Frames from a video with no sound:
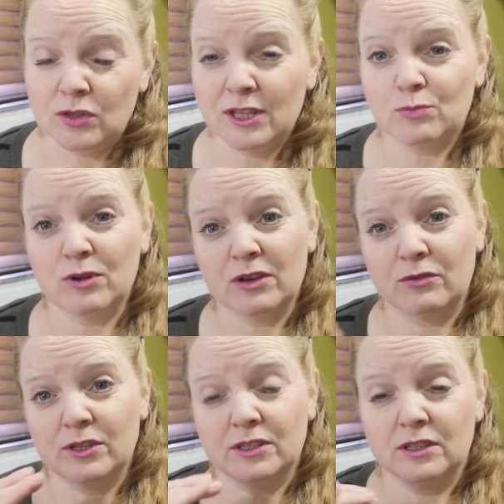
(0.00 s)
that's
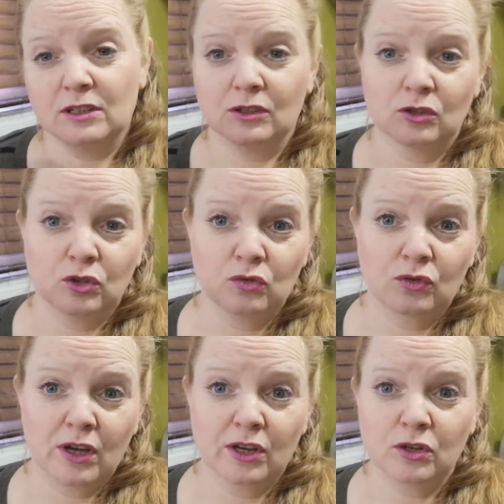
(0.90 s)
breakfast.
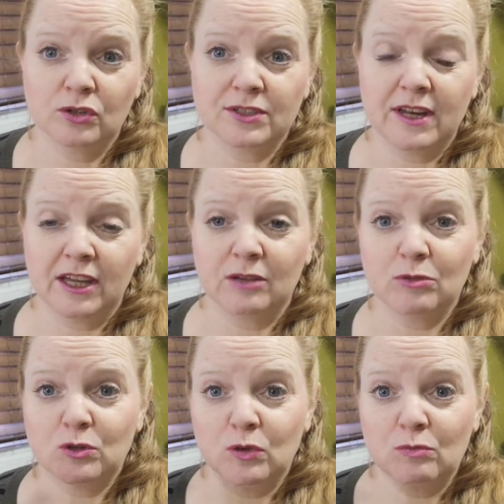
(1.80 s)
You've got your snack
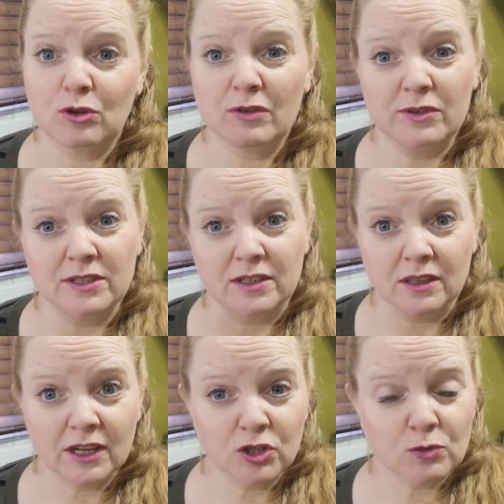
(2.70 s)
in between breakfast
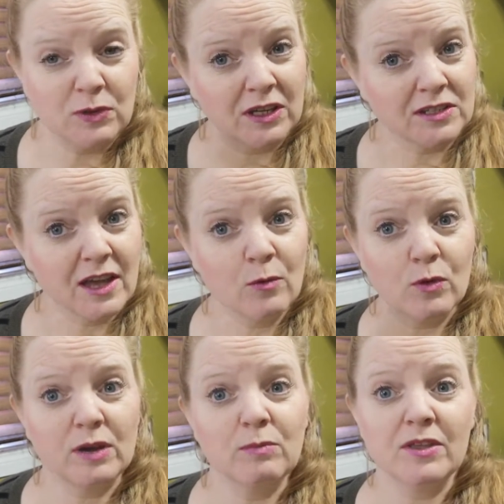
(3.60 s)
and lunch, because
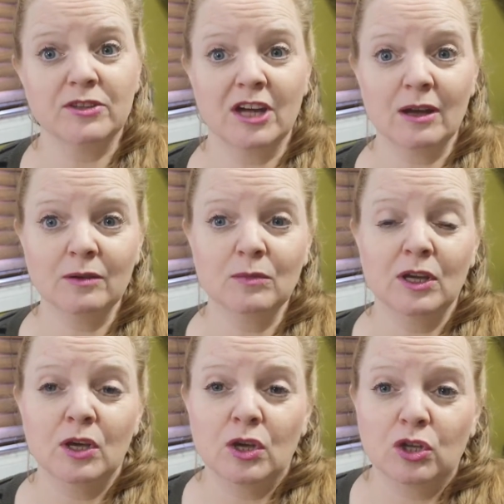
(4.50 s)
that way by the
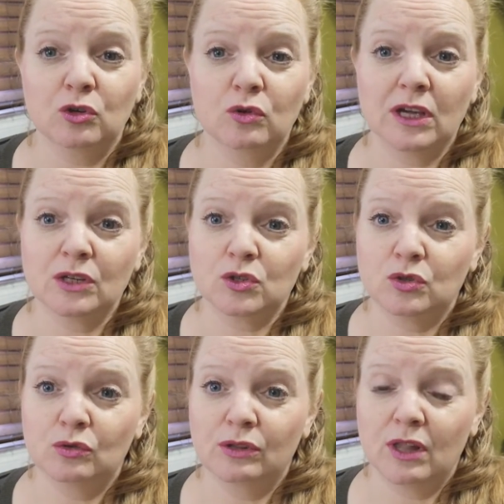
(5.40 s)
time you get
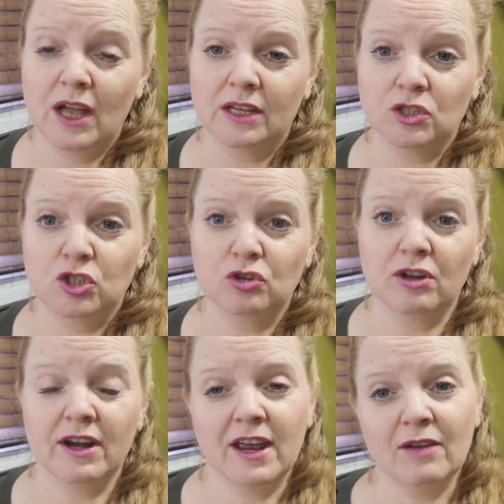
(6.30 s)
to lunch, you're
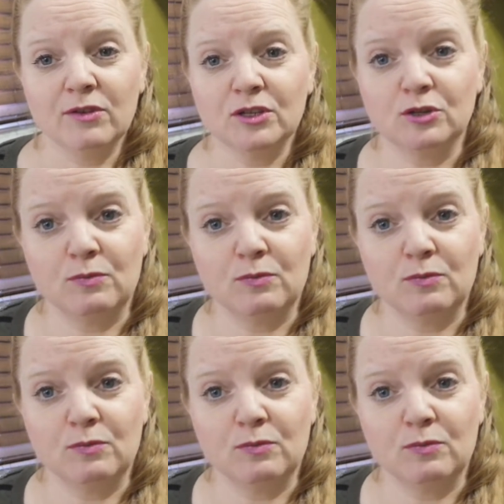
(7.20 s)
not having